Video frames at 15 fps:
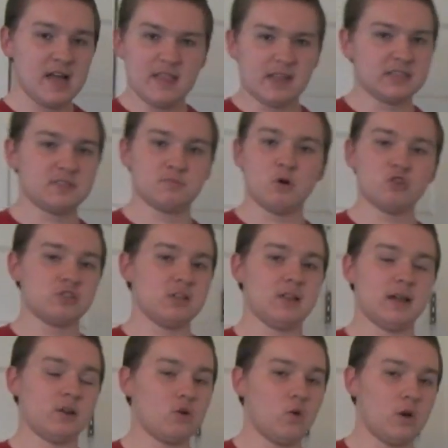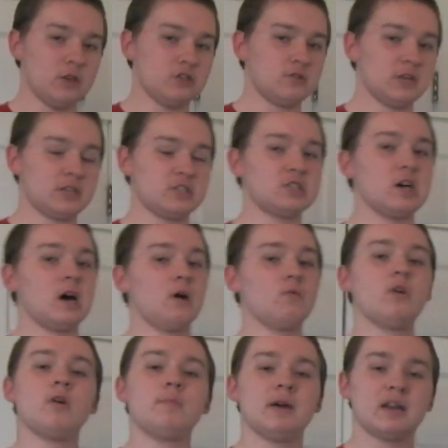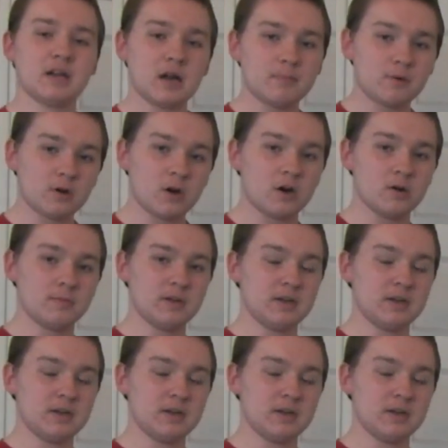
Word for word: That's mostly like coin tricks, uh, rope, and a couple card